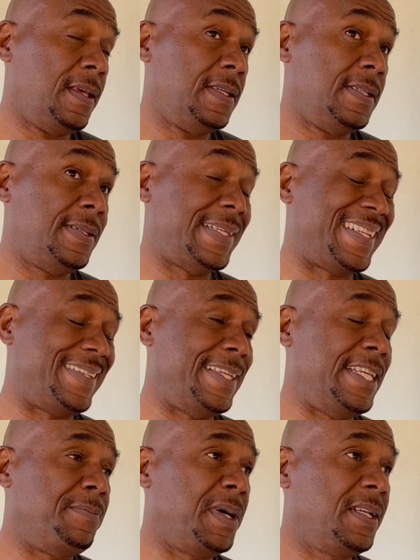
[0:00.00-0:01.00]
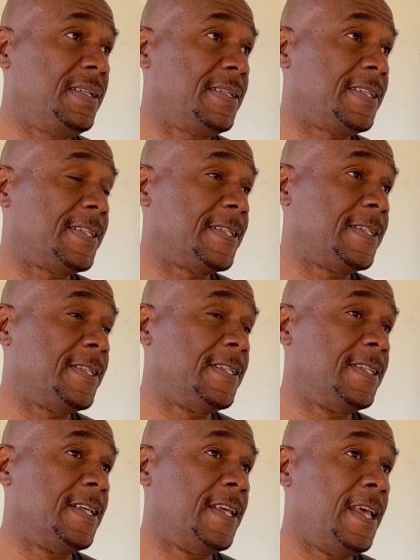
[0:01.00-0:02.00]
16 months,
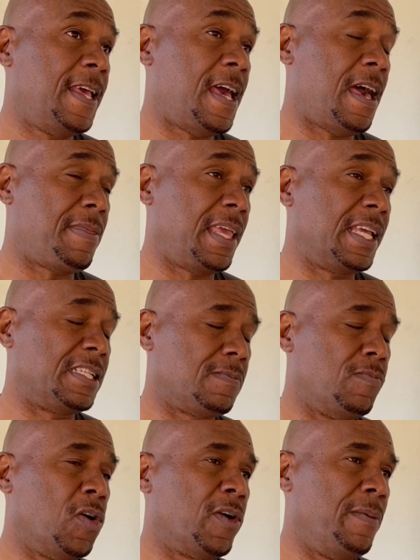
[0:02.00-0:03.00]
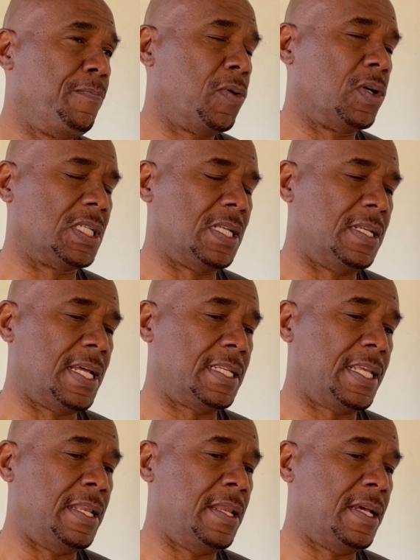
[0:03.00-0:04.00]
I think it's more important that
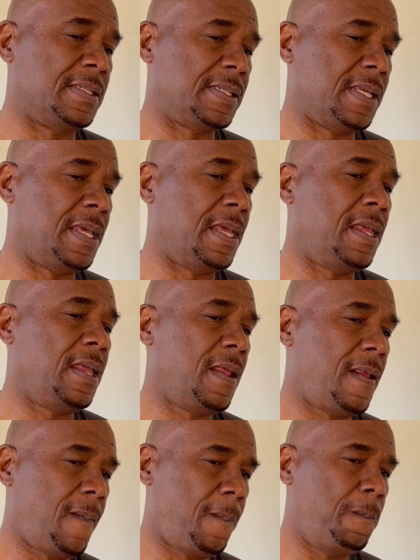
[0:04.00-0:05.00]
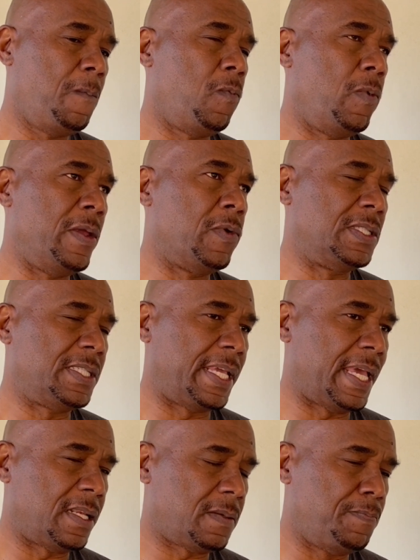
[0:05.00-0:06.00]
India say, we want to
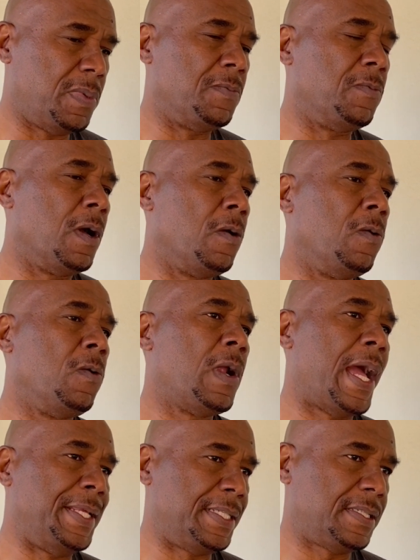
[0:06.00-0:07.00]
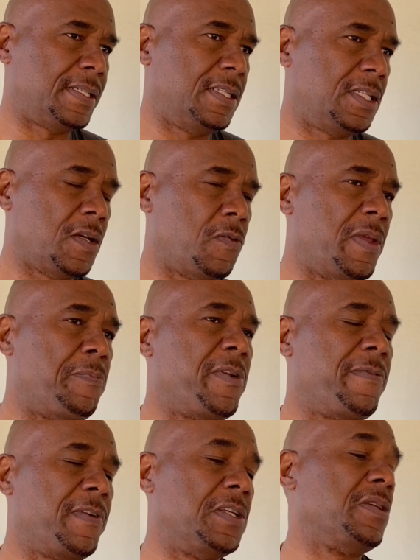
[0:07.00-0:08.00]
get him right. So we
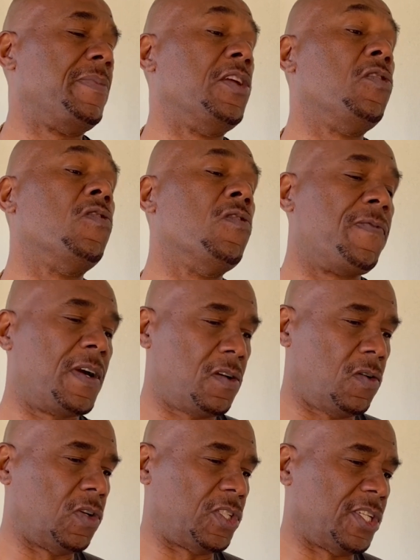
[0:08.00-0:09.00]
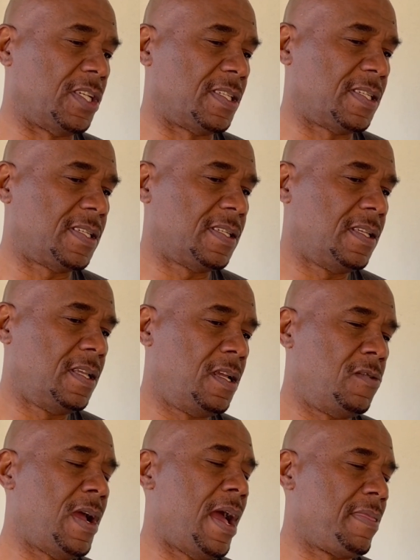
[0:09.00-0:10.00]
prefer to be overcautious
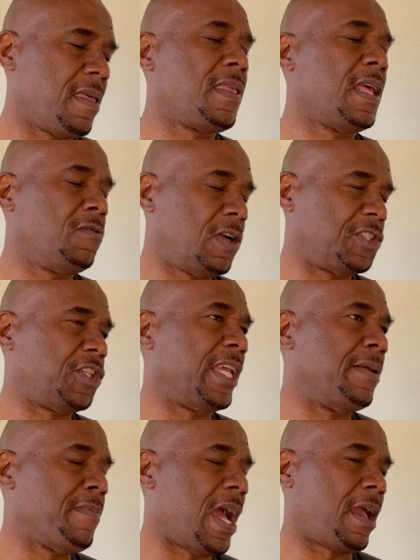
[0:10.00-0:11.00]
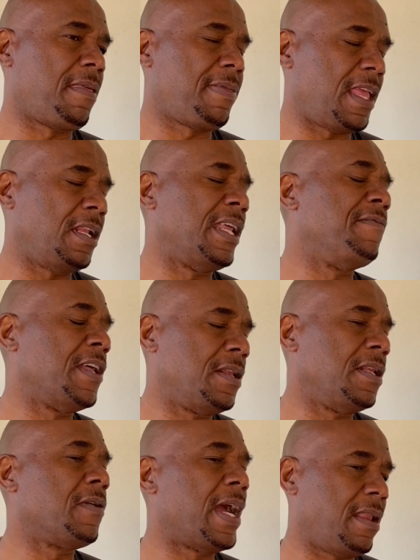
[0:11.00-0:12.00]
rather than rushing in. I think they've done
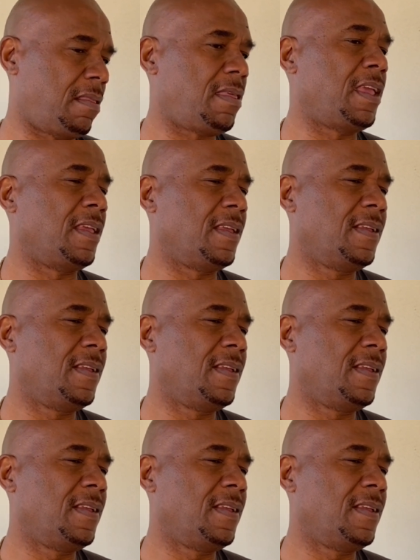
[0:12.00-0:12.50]
the right thing